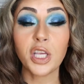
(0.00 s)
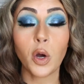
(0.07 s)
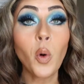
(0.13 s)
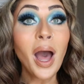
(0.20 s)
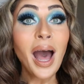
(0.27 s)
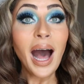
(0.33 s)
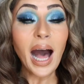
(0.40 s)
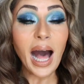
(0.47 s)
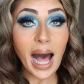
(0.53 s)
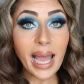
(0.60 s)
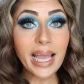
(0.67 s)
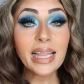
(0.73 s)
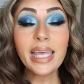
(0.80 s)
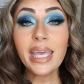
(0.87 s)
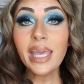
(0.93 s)
So
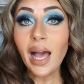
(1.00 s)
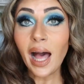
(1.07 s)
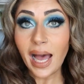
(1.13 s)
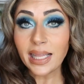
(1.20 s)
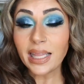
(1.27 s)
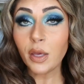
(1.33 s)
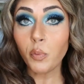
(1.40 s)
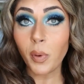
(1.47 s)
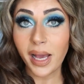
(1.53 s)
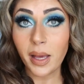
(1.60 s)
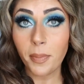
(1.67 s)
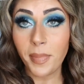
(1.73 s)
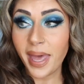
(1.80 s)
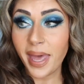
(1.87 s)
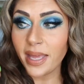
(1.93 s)
highly, highly
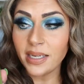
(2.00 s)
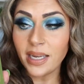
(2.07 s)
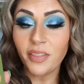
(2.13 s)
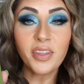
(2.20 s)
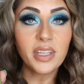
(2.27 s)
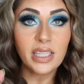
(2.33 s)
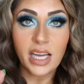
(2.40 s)
recommend the